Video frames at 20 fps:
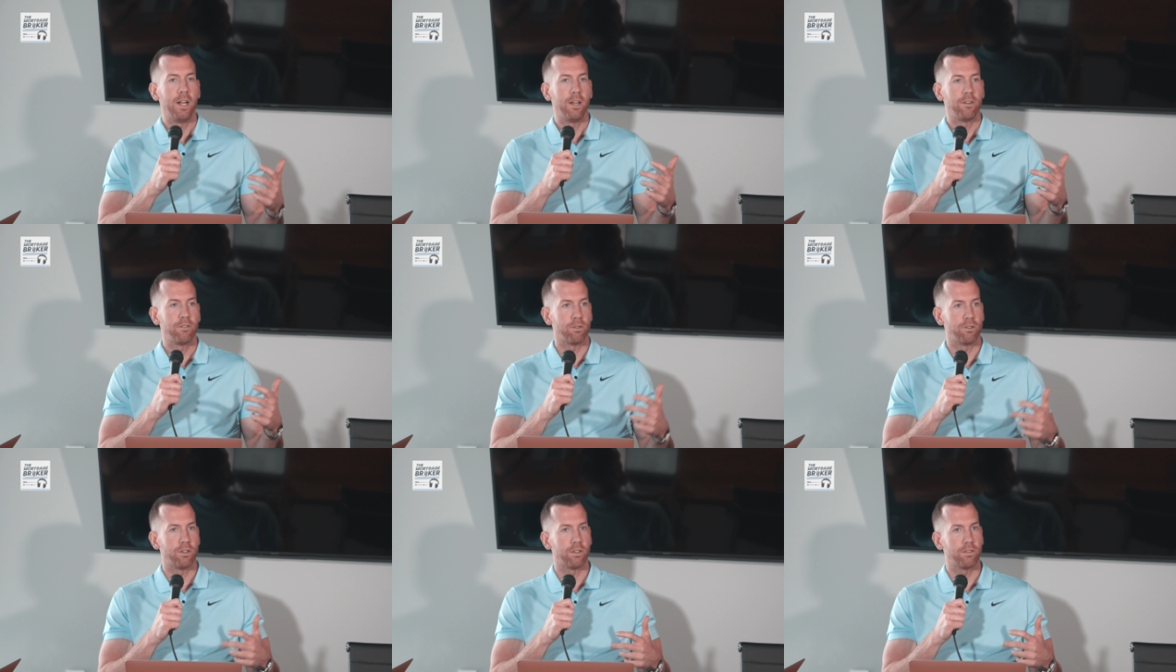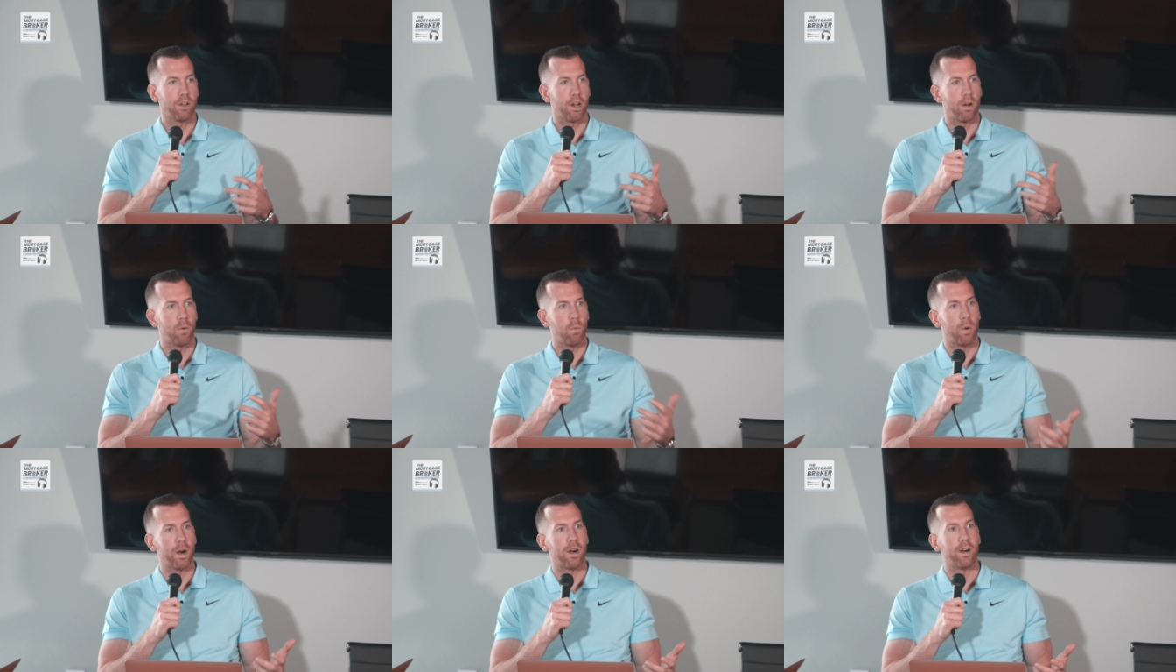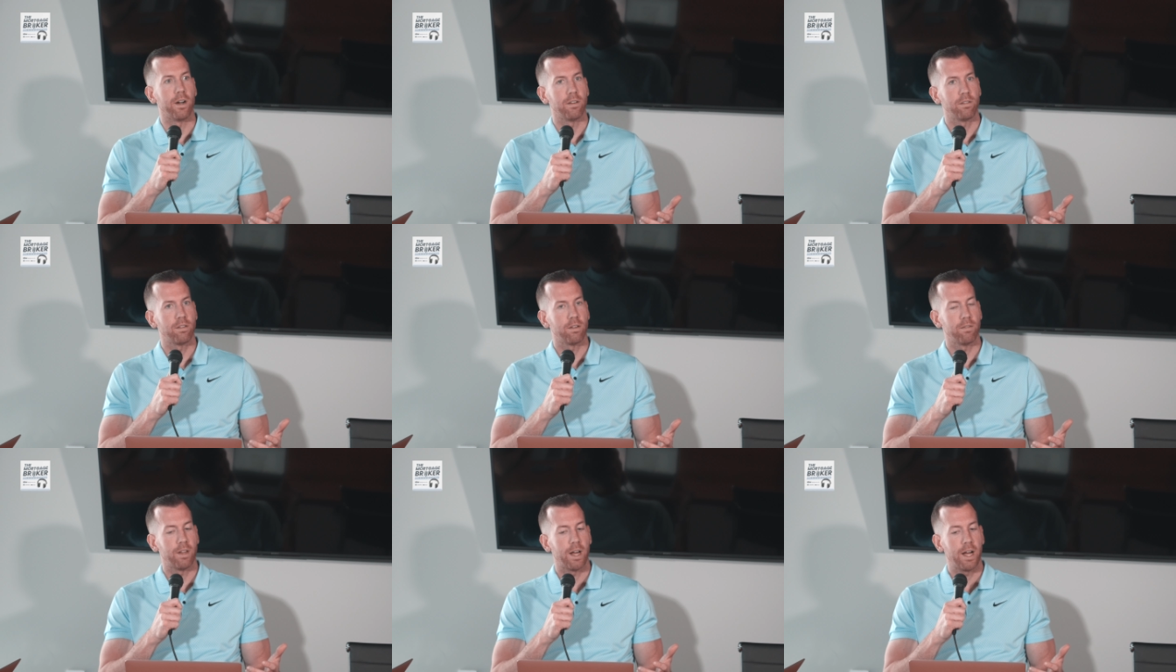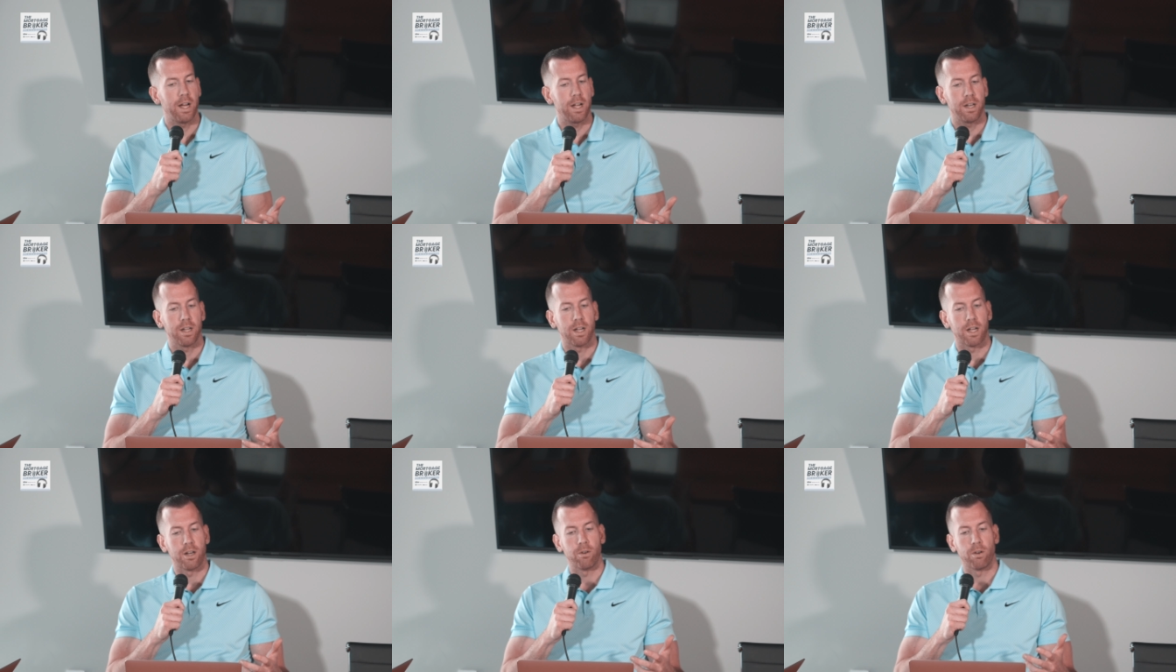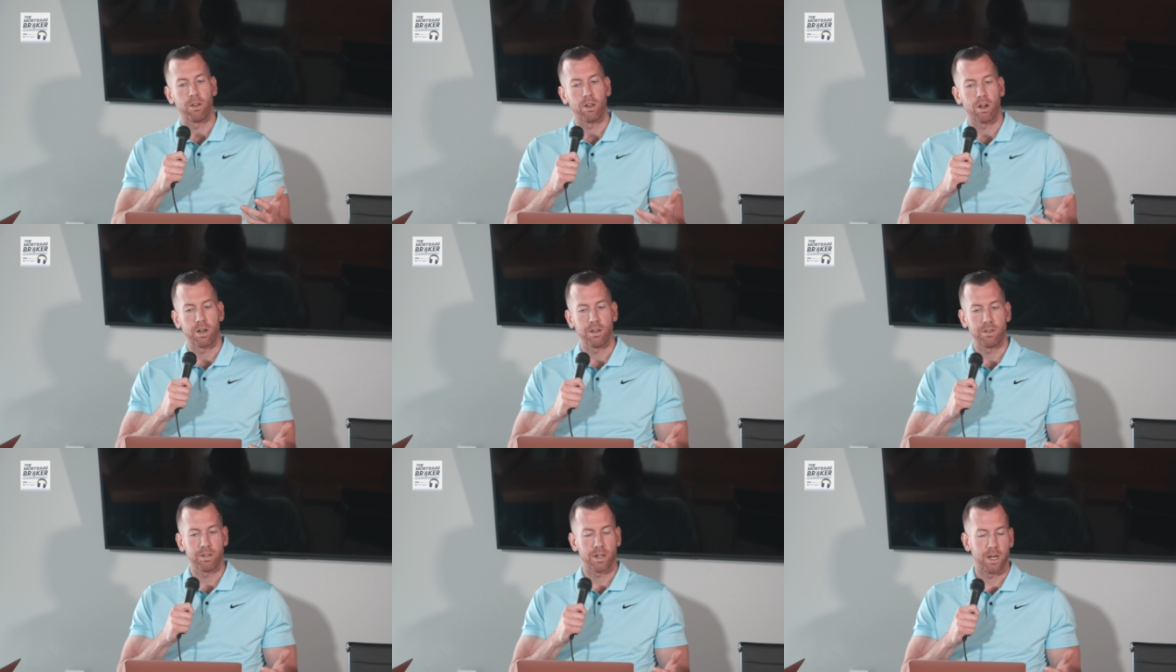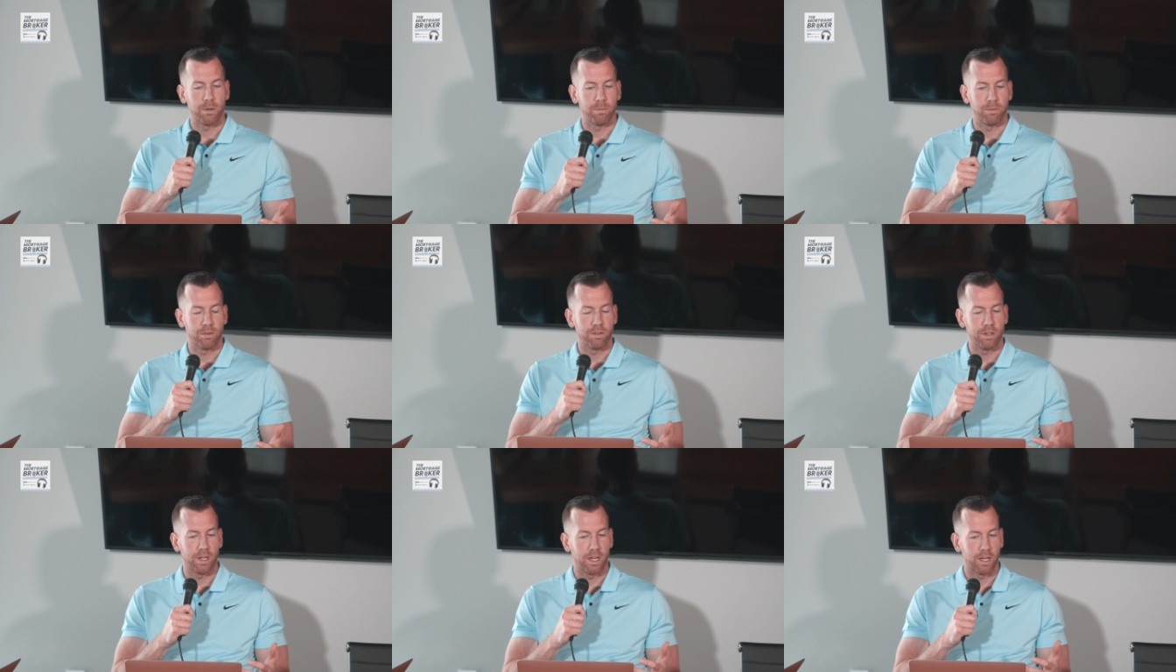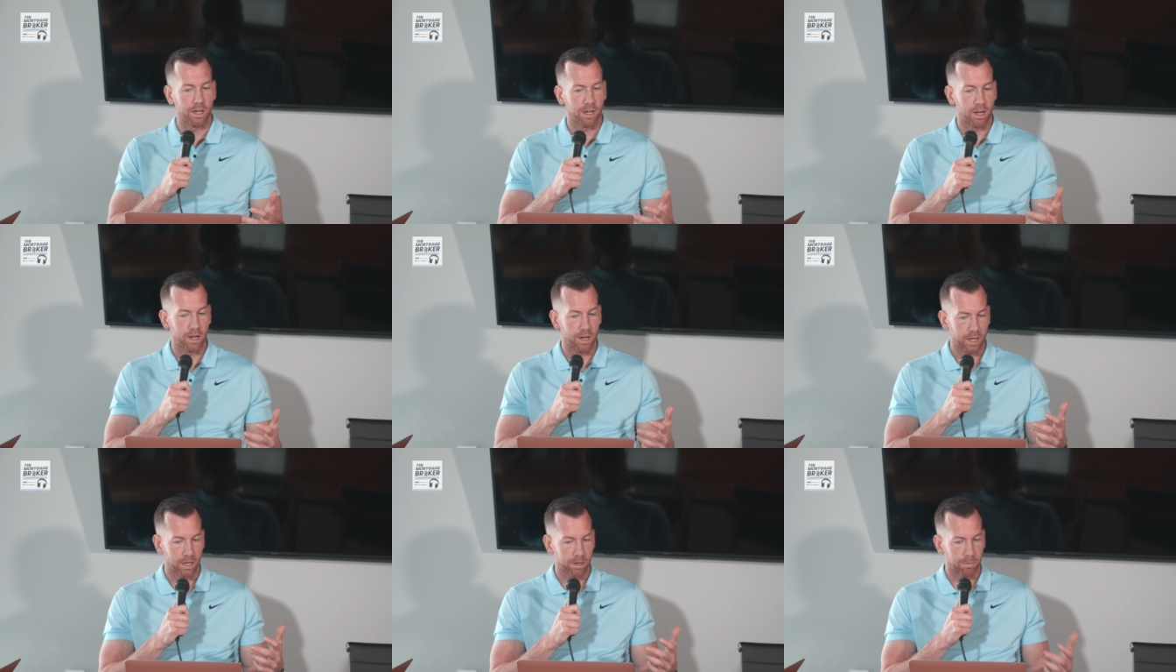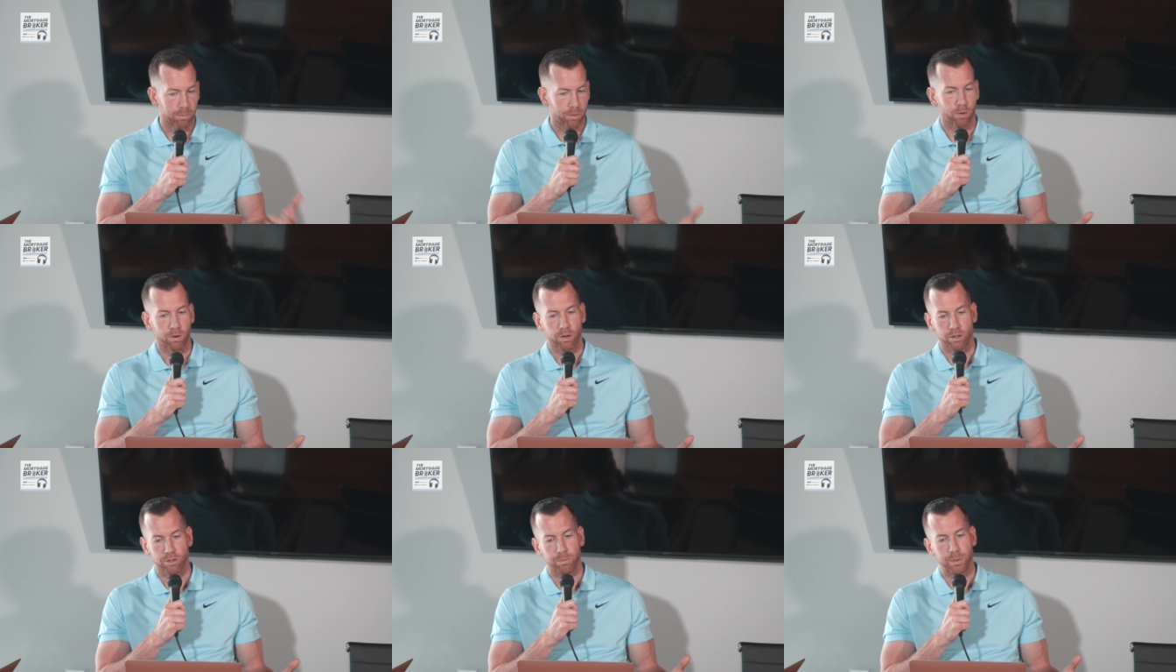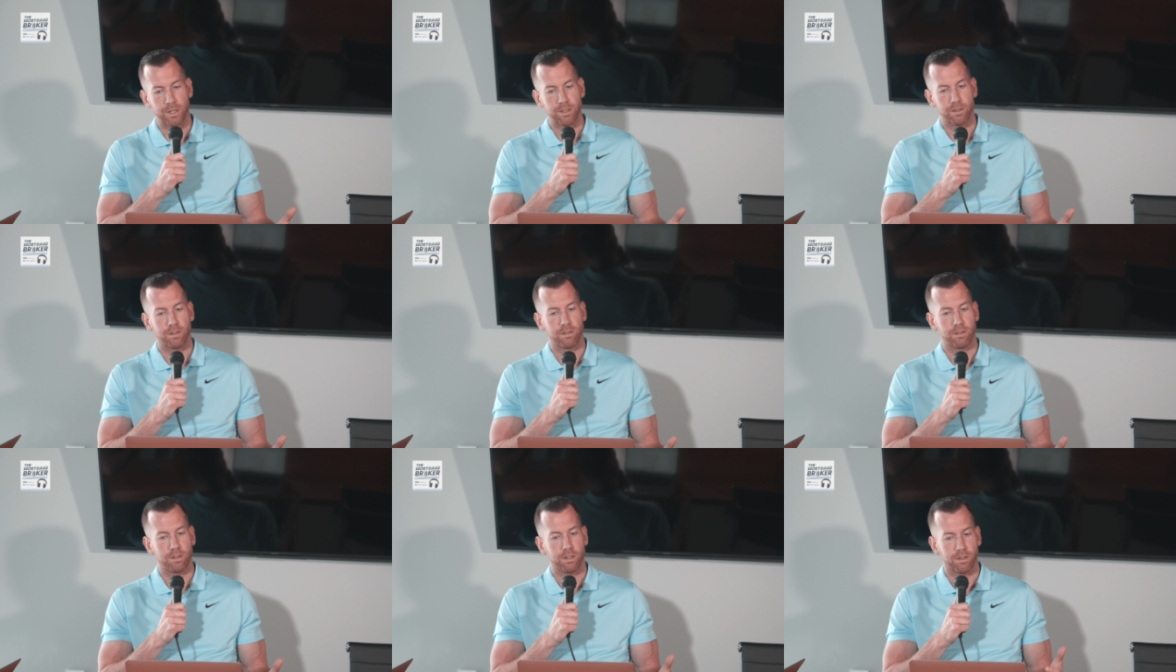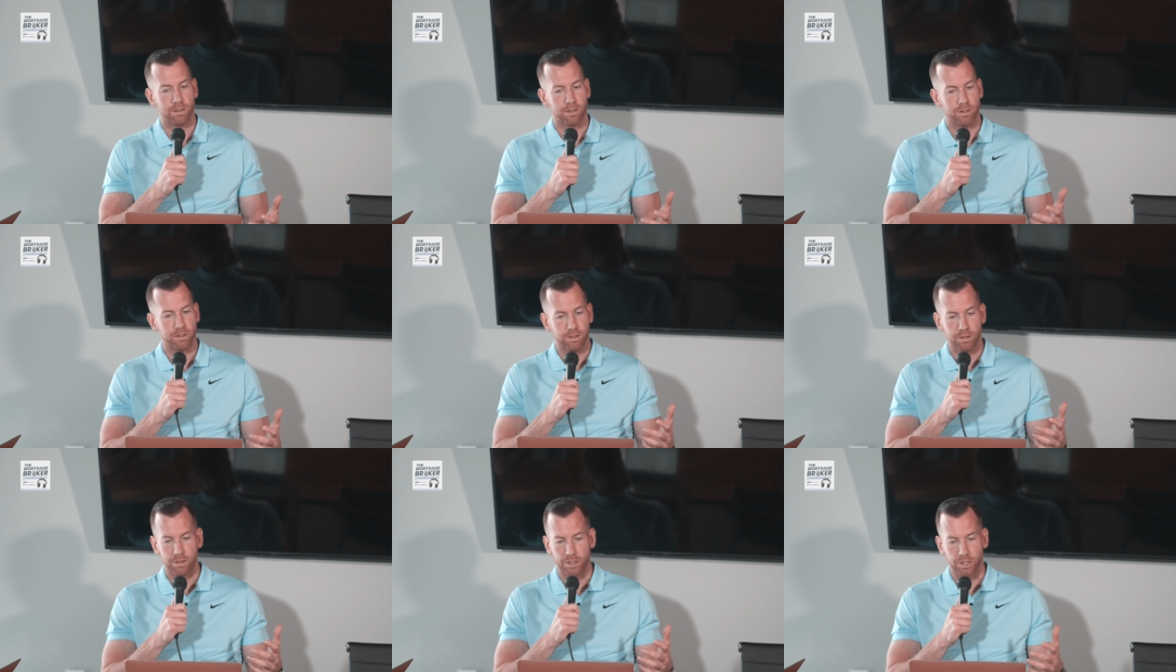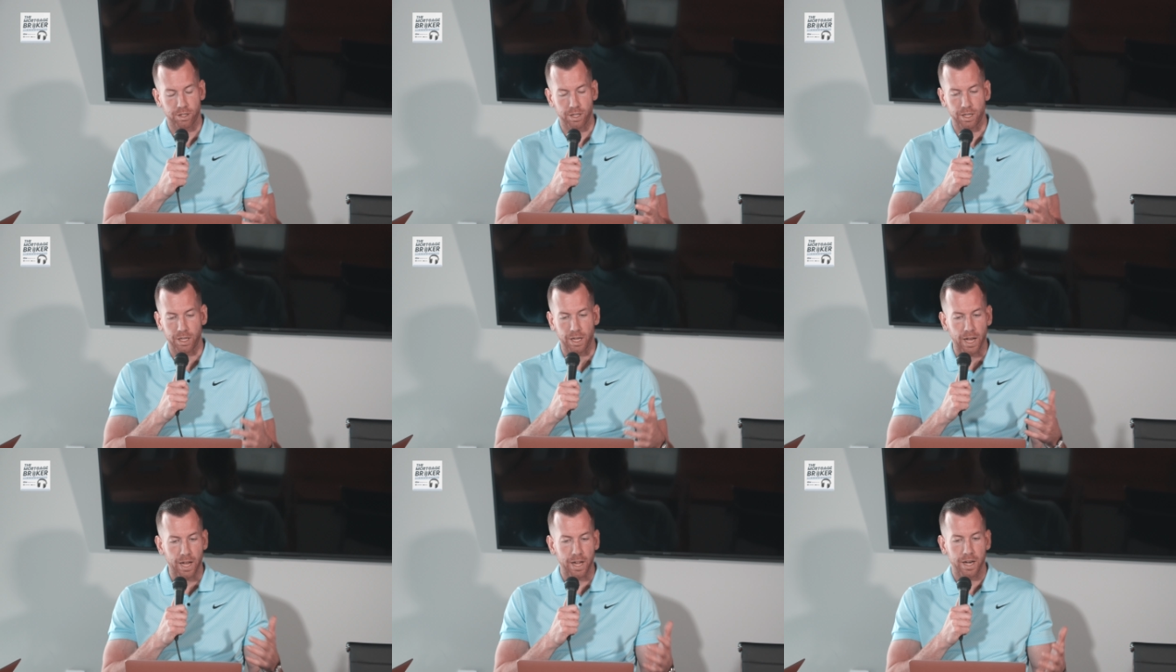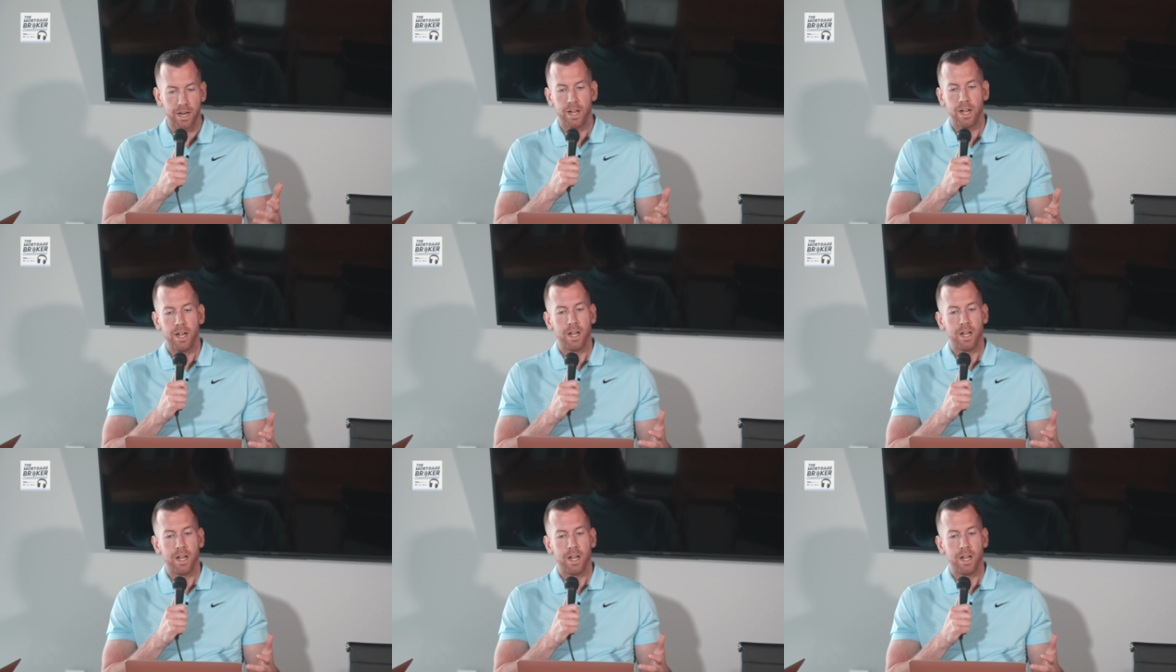So just awareness of that. I know a lot of times in a broker's business, you can get,